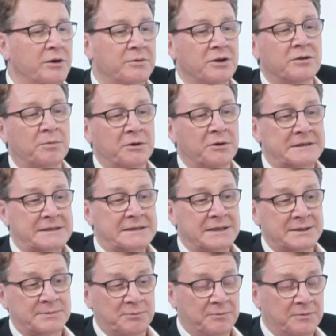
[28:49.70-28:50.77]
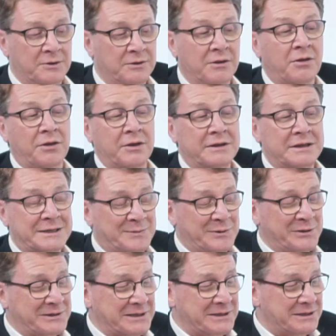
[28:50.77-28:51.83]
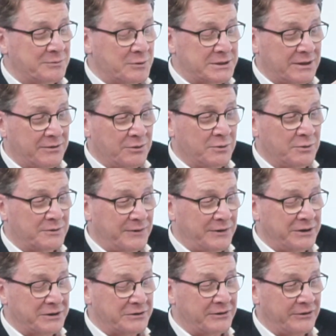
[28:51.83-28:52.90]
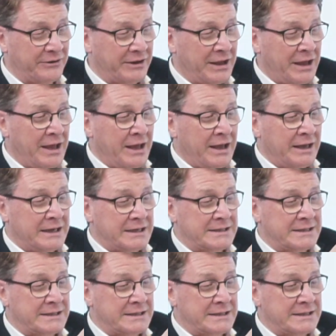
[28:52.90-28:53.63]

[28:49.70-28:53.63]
The other thing this person did, which I thought was very interesting, is